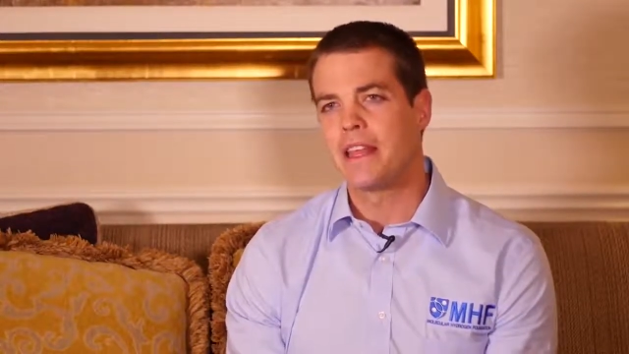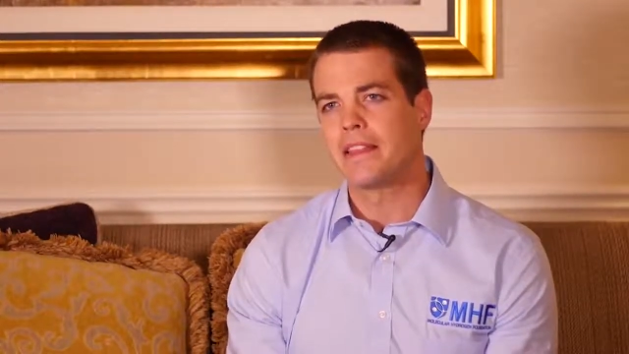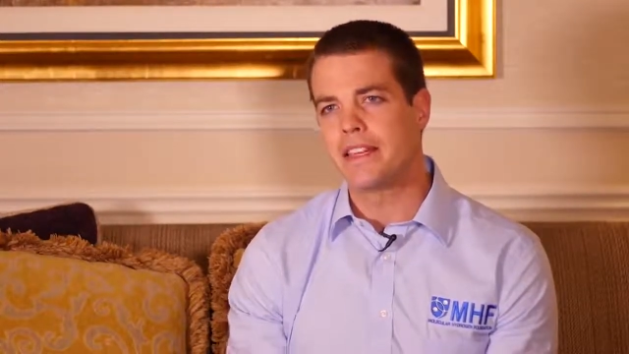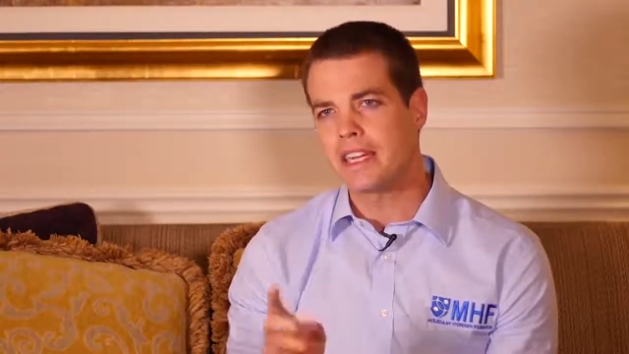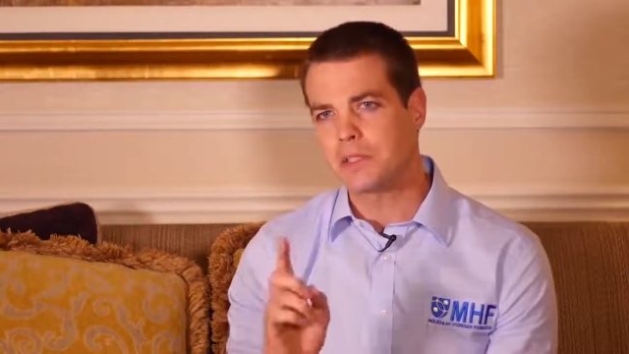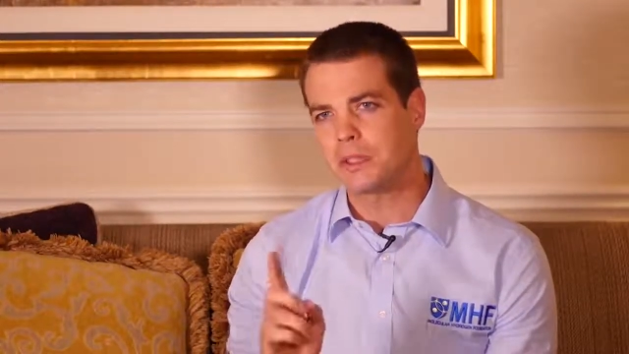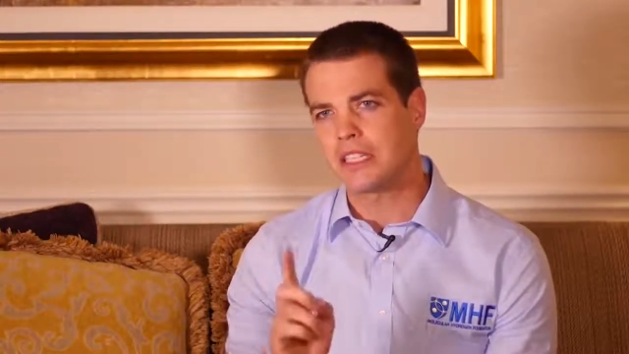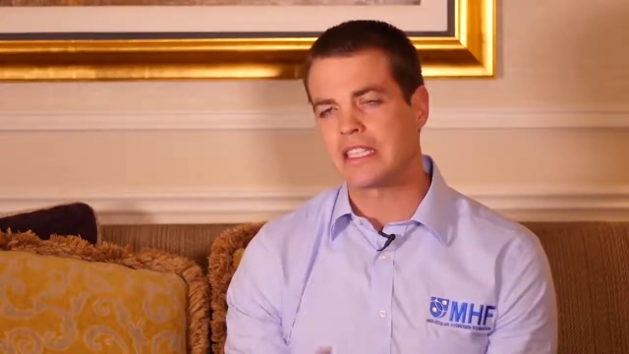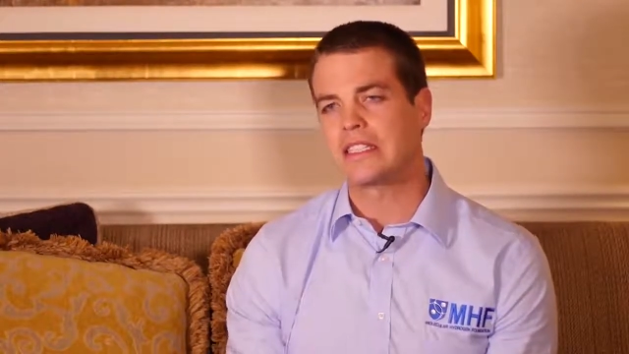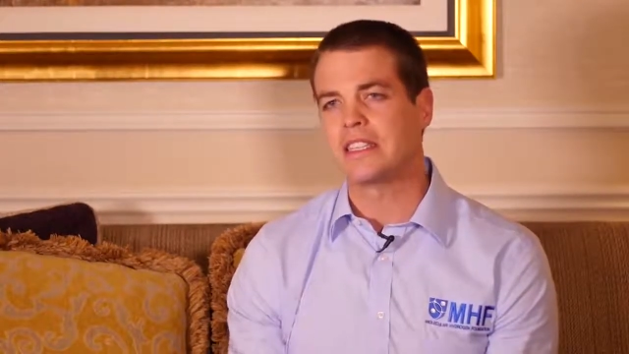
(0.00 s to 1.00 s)
The next one
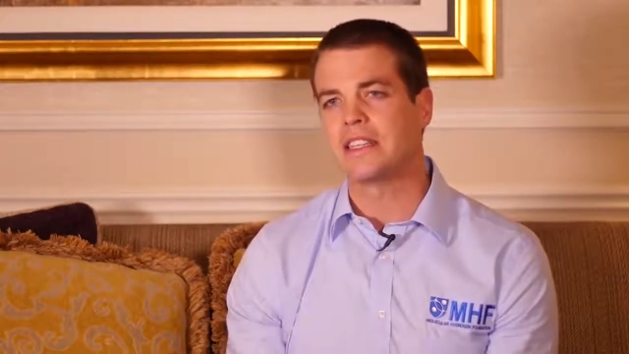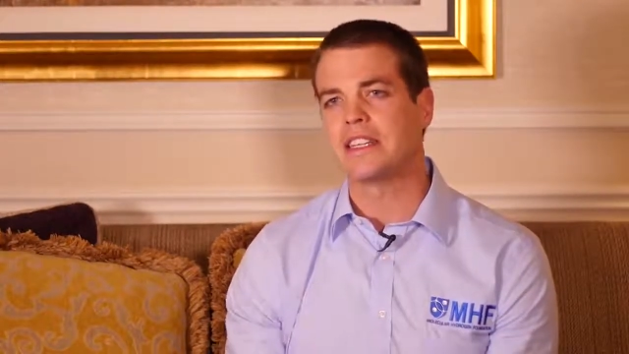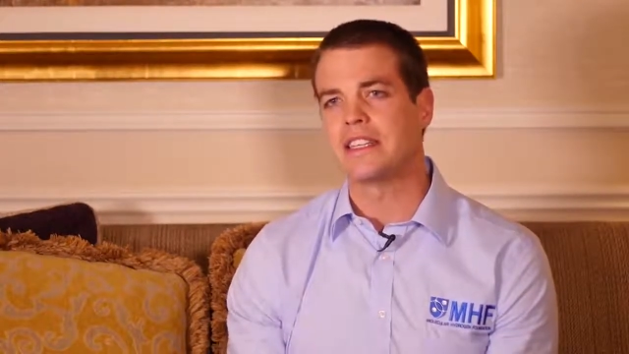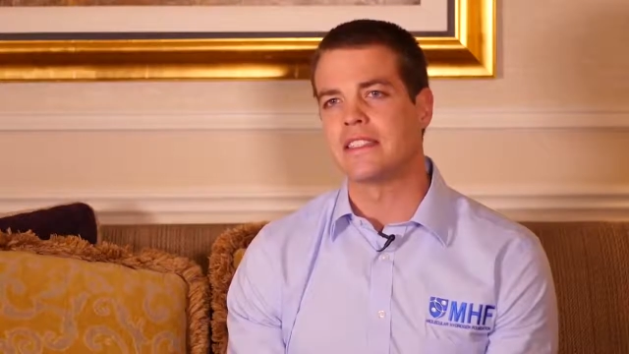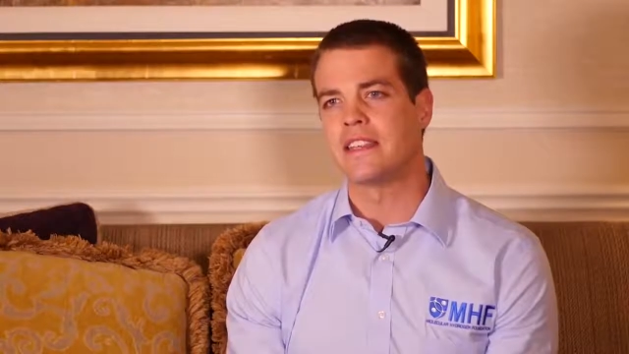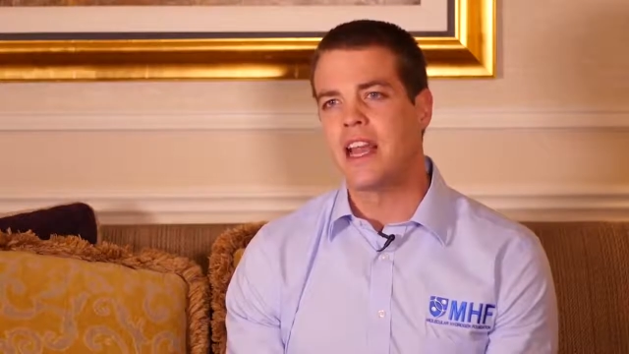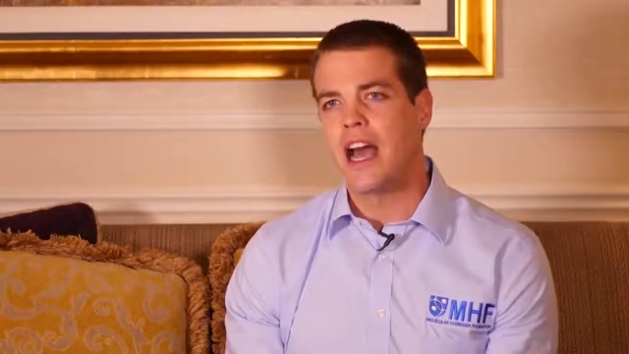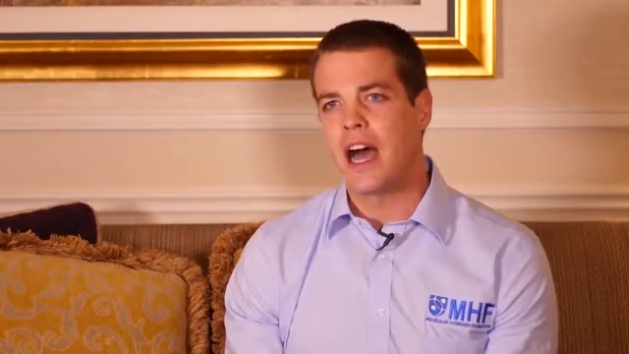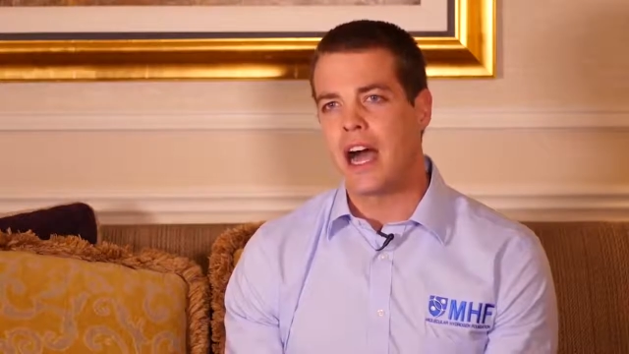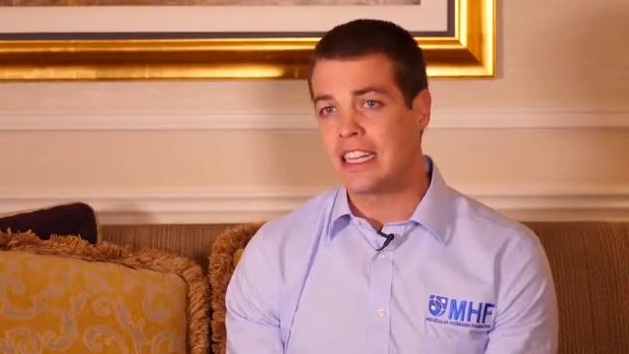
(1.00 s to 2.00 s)
to consider is
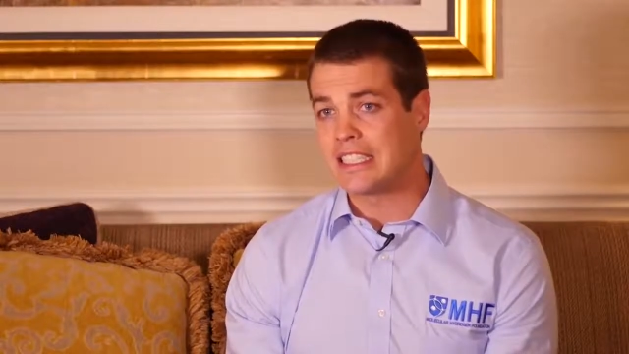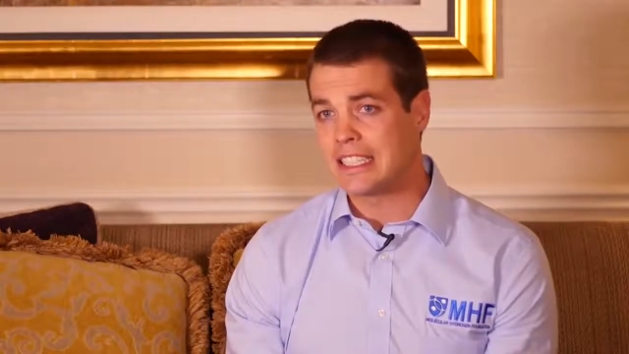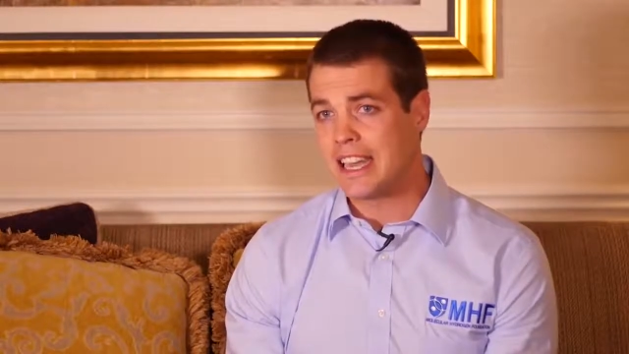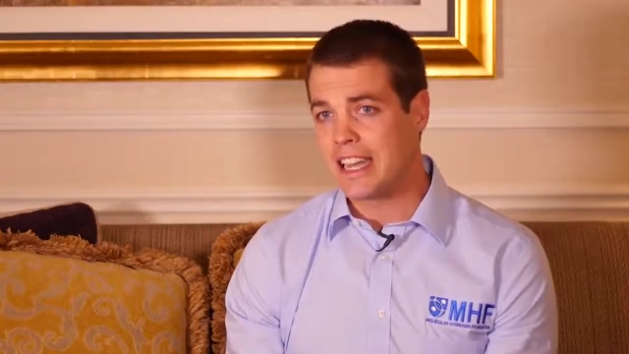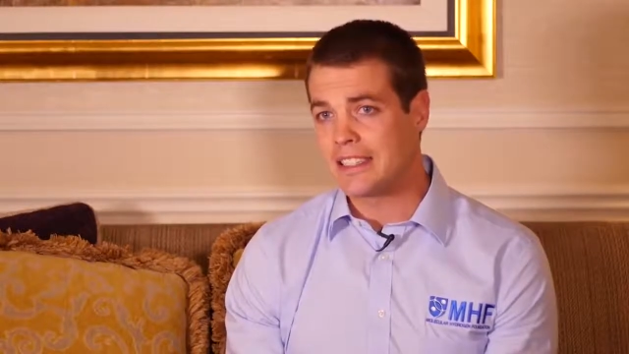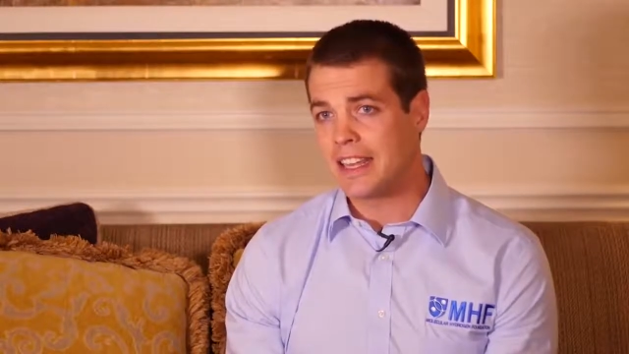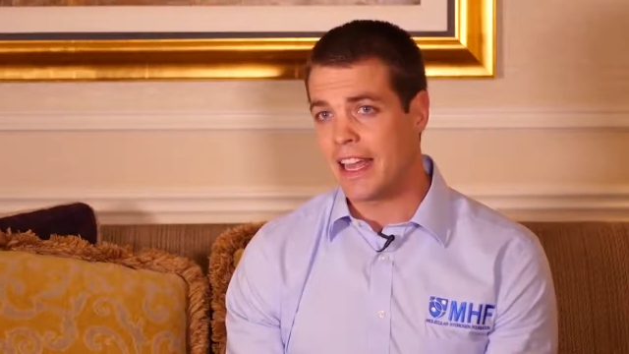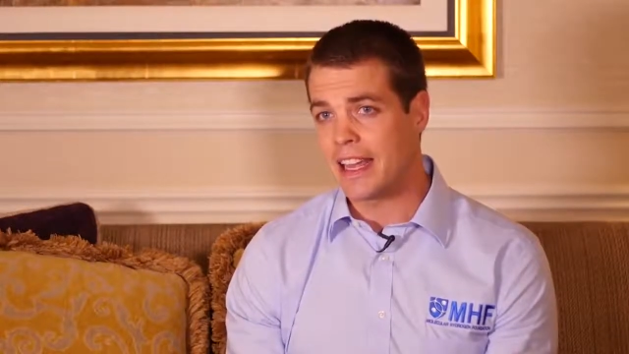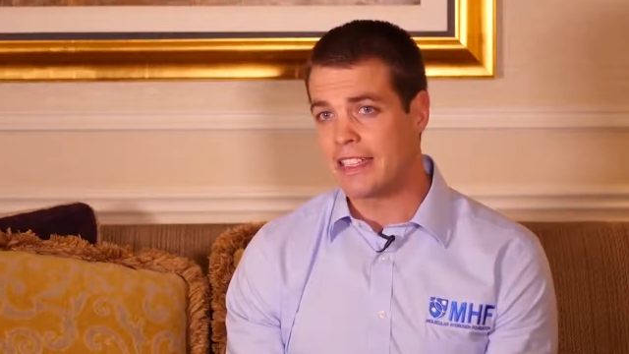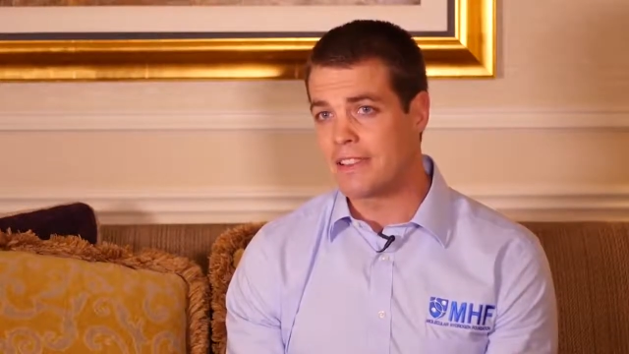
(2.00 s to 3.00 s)
hydrogen gas
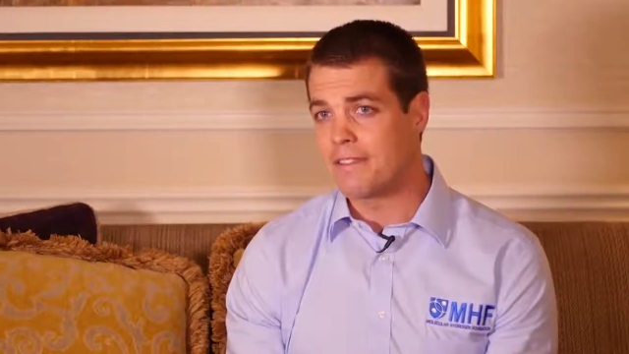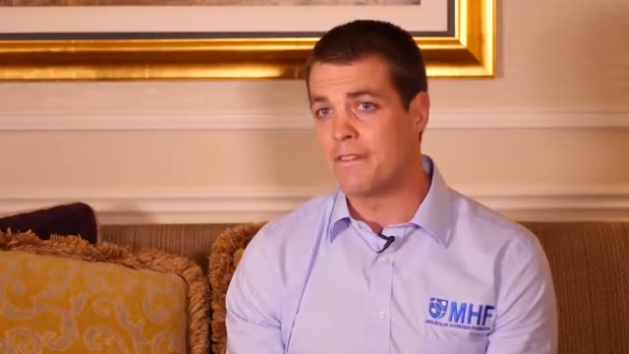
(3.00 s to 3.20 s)
has